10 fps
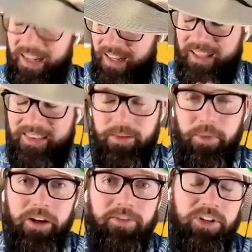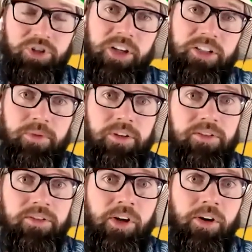it's a bit of an
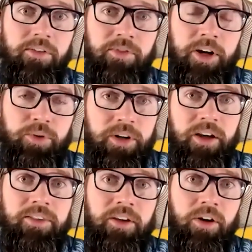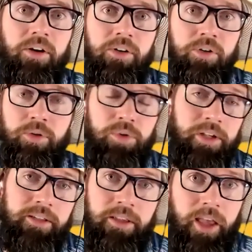adjustment. So for anyone out there who can
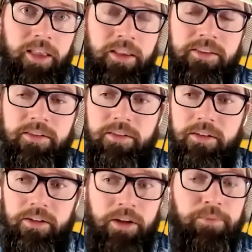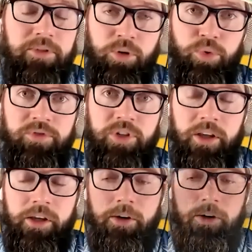relate to that, that's an episode worth
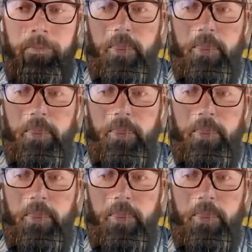checking out.